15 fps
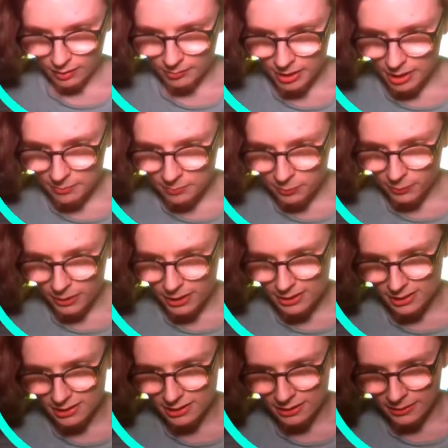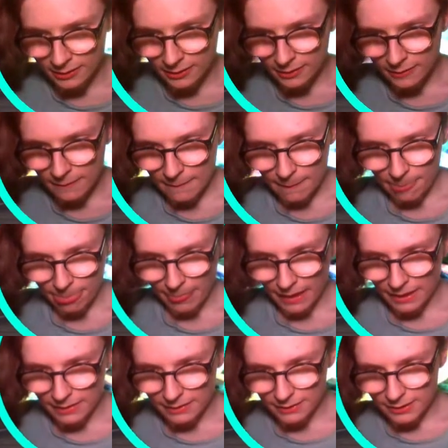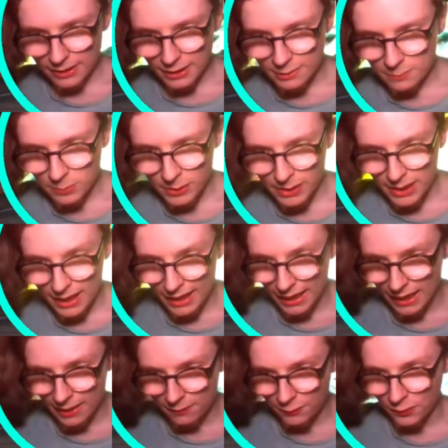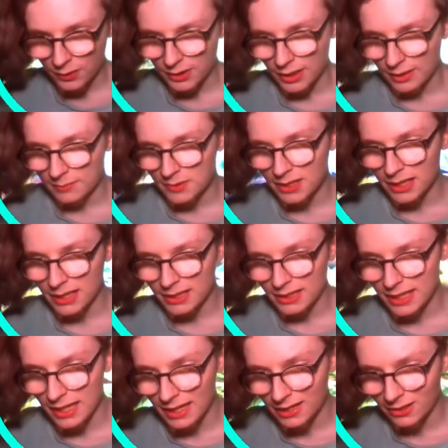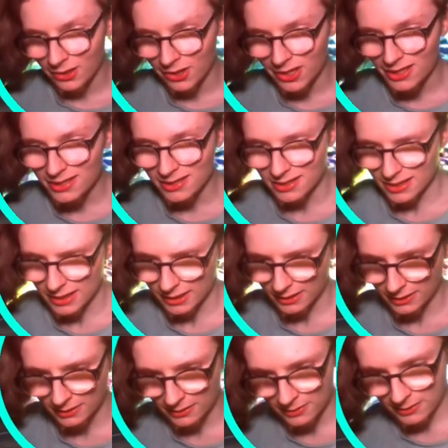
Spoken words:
I'm not impressed. They can play half the games I can on this thing.